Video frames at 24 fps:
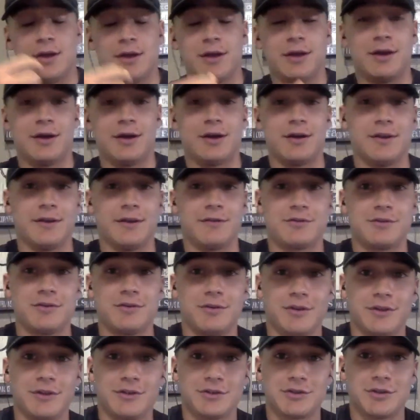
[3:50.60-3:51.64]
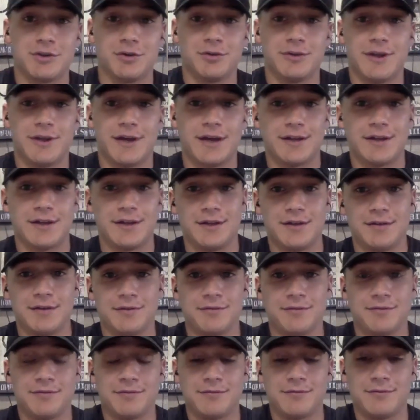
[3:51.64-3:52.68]
And they truly showed that.
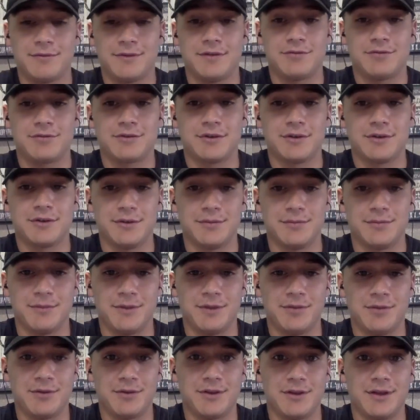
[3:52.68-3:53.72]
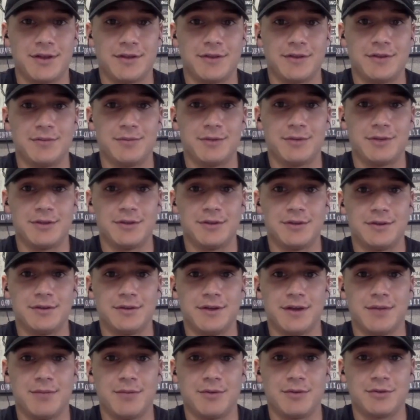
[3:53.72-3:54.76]
They've treated me with nothing but
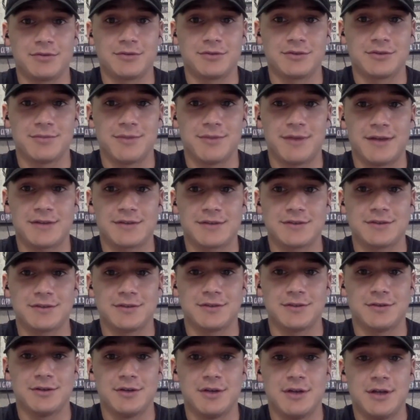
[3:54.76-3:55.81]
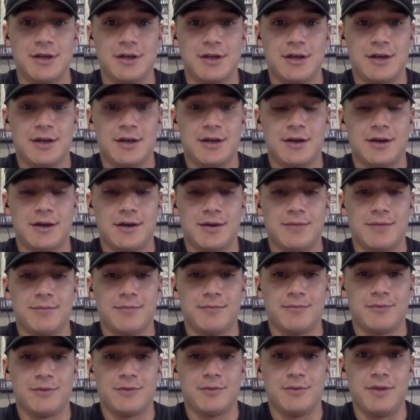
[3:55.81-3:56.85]
the utmost respect. So
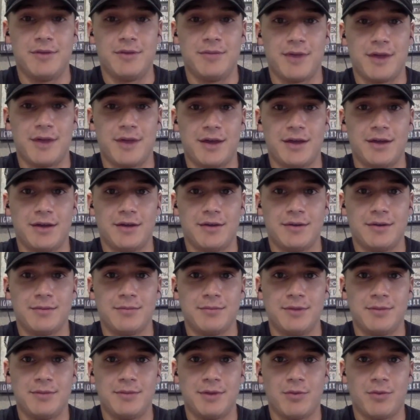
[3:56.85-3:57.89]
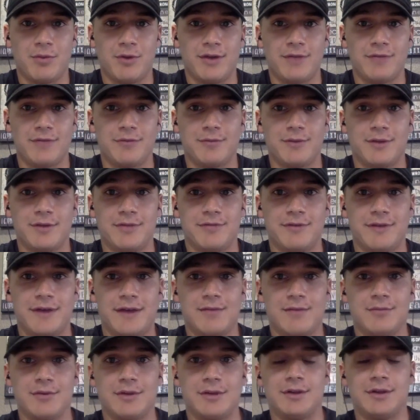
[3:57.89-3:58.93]
when me and my wife and my
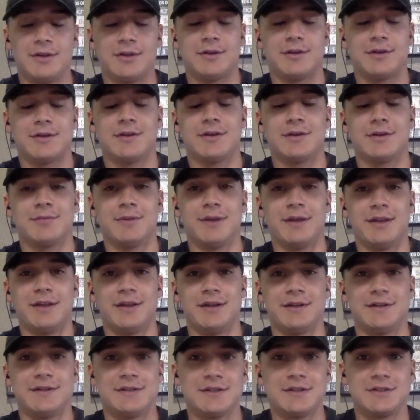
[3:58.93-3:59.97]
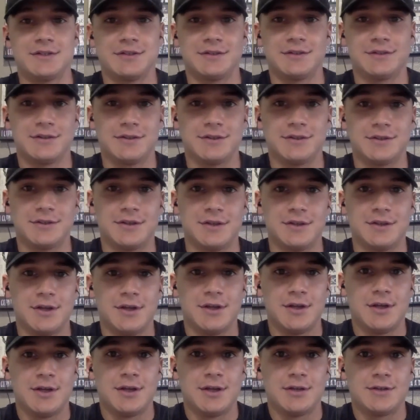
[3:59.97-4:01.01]
family made the decision
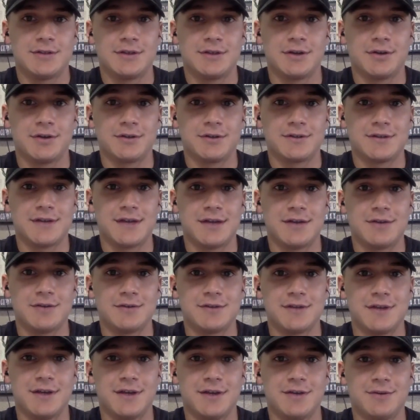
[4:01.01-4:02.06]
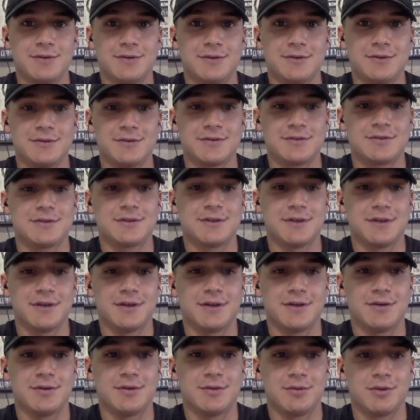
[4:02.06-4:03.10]
to go to San Jose, it was
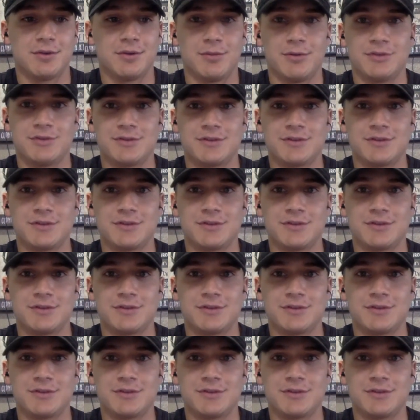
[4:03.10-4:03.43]
one of the most